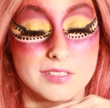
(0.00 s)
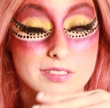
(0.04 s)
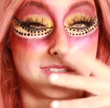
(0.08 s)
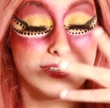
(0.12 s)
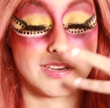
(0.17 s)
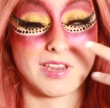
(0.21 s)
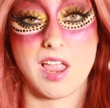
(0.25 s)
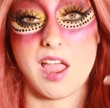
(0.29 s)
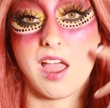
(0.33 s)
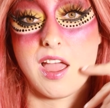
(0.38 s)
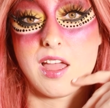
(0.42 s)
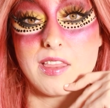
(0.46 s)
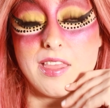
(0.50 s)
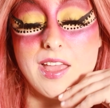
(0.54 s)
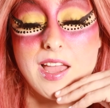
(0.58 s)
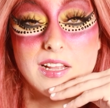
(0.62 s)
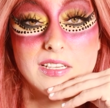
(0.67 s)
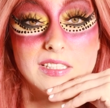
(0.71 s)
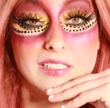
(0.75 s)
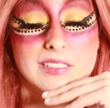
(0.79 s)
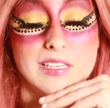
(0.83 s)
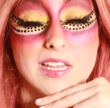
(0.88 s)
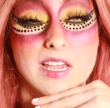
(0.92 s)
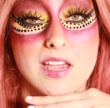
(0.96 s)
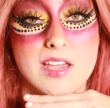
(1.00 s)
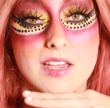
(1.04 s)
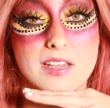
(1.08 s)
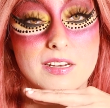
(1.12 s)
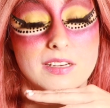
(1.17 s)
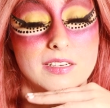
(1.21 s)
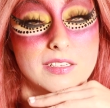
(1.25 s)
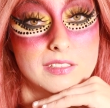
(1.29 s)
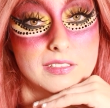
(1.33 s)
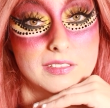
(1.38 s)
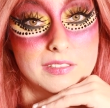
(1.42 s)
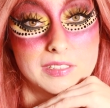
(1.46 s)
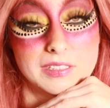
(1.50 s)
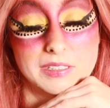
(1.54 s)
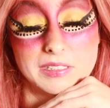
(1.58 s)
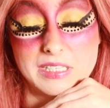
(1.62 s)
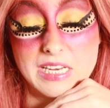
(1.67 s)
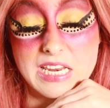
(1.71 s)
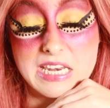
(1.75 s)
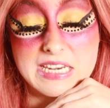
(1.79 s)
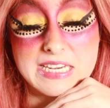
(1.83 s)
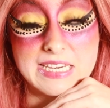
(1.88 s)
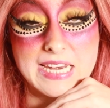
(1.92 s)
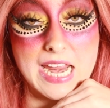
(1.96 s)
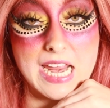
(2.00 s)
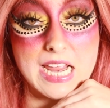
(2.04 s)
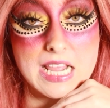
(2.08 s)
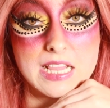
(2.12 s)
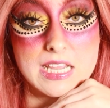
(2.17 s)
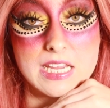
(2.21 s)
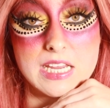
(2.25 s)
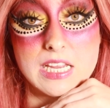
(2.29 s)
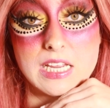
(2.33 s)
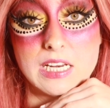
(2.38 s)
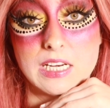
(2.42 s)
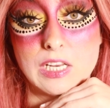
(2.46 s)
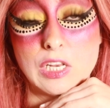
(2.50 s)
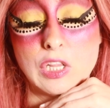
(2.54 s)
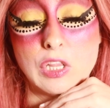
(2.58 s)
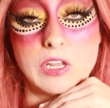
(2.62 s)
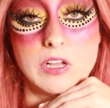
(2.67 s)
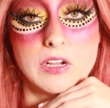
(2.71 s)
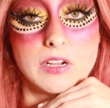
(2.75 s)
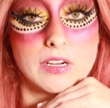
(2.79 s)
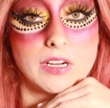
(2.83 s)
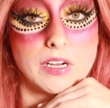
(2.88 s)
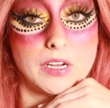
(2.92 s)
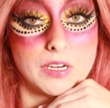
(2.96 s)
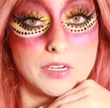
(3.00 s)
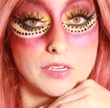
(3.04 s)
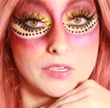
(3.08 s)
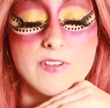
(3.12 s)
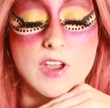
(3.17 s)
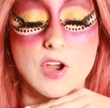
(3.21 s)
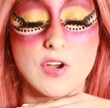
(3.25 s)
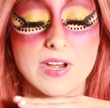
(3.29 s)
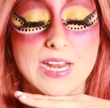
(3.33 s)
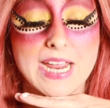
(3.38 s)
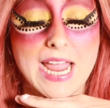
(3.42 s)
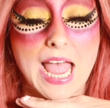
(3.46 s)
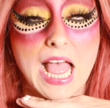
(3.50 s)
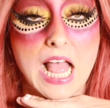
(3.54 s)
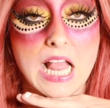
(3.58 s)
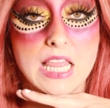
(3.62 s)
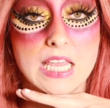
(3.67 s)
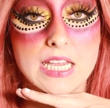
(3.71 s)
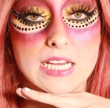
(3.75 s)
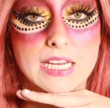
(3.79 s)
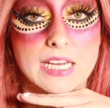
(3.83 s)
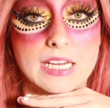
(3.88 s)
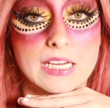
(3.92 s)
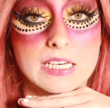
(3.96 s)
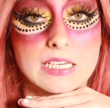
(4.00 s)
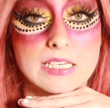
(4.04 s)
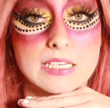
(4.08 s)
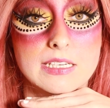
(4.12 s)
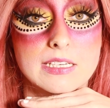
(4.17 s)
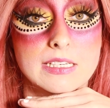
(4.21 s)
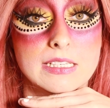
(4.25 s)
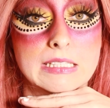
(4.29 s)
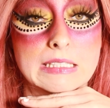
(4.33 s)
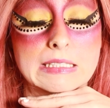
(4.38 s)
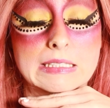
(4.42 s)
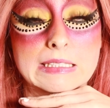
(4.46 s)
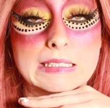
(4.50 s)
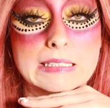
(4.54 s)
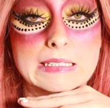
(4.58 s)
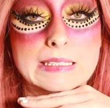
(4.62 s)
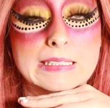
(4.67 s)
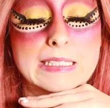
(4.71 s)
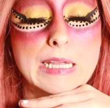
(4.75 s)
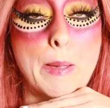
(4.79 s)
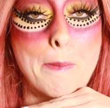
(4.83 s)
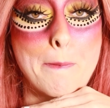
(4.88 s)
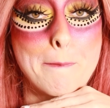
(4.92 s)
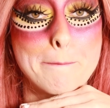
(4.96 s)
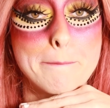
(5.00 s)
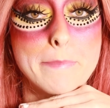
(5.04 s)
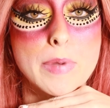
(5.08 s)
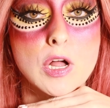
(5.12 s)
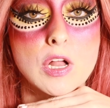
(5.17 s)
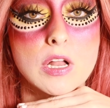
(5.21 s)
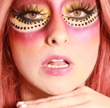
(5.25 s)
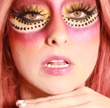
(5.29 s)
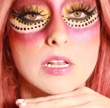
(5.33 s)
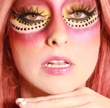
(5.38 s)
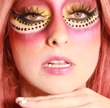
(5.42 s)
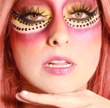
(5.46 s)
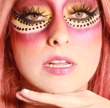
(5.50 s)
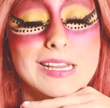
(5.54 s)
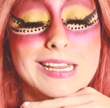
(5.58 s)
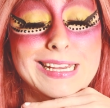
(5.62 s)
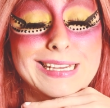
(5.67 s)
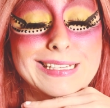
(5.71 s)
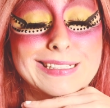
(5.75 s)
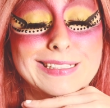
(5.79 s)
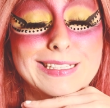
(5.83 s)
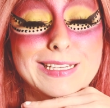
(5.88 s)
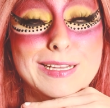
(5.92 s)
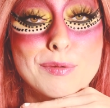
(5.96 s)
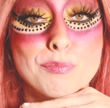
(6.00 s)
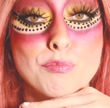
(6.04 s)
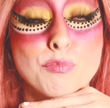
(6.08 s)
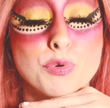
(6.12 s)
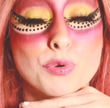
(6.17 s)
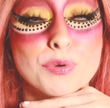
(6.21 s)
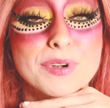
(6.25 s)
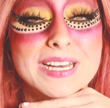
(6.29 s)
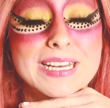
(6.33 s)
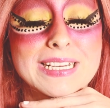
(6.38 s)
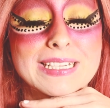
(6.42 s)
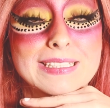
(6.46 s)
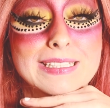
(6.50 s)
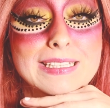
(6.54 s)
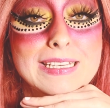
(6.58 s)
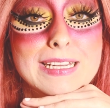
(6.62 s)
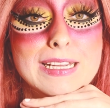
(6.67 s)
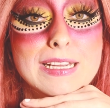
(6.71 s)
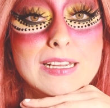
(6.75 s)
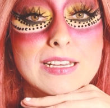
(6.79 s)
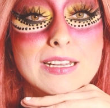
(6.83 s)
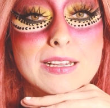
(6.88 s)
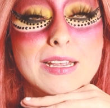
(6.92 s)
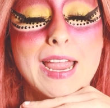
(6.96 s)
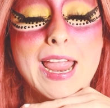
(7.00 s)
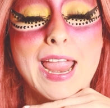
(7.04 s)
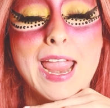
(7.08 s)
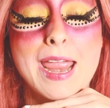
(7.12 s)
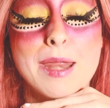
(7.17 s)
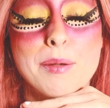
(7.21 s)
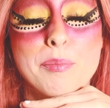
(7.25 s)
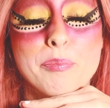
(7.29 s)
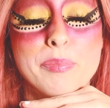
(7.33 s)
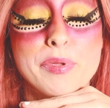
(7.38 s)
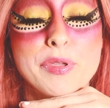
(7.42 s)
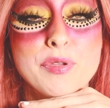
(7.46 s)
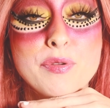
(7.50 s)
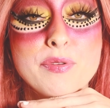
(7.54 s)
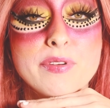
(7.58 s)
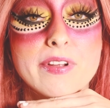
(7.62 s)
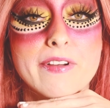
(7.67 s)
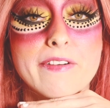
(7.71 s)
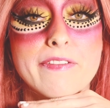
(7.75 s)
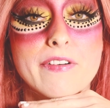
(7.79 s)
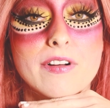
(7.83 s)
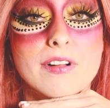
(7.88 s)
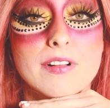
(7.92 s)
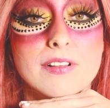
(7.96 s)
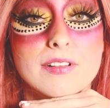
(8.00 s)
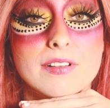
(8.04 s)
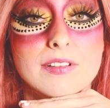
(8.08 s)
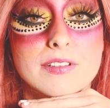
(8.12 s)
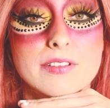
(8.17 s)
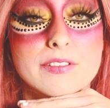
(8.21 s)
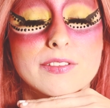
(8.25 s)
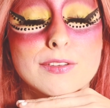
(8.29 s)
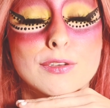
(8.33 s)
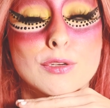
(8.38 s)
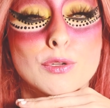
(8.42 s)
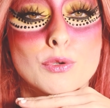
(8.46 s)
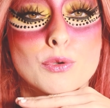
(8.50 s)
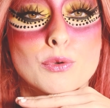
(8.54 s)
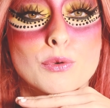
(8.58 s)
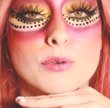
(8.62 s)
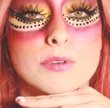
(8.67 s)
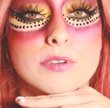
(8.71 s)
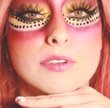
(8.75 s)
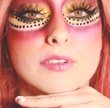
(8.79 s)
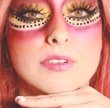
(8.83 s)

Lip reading: So yeah, that's it. The daily look, very elegant and simple, easy breezy and beautiful too.